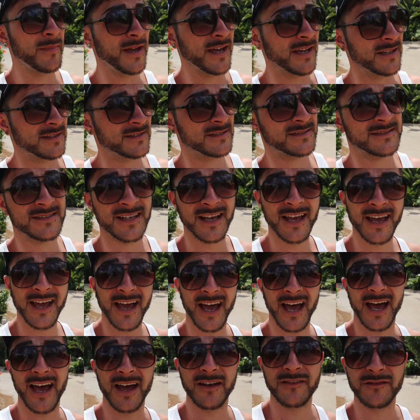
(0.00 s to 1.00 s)
of bits
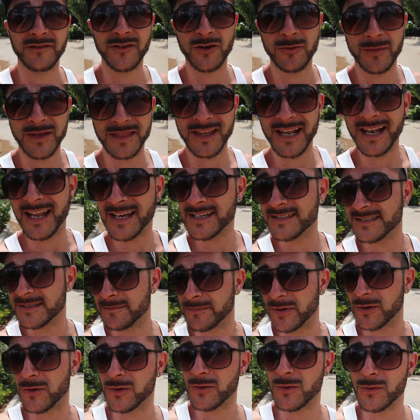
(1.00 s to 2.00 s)
and film in the lazy
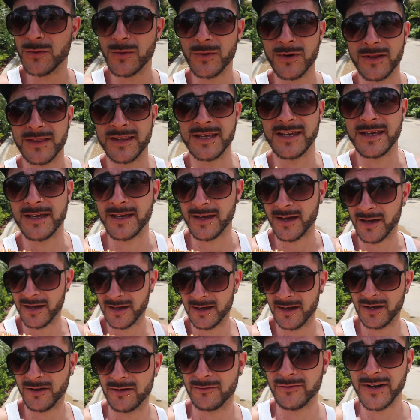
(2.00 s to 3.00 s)
pool, the
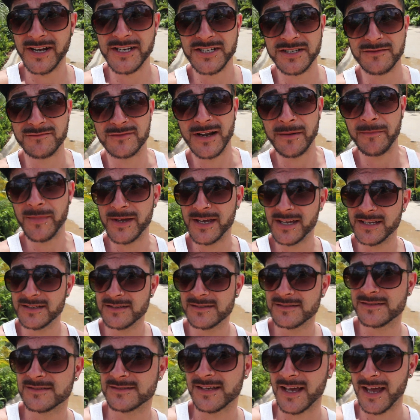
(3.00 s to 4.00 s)
raging
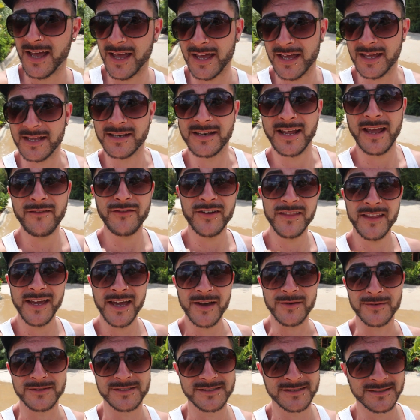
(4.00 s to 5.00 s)
rapids and everything else.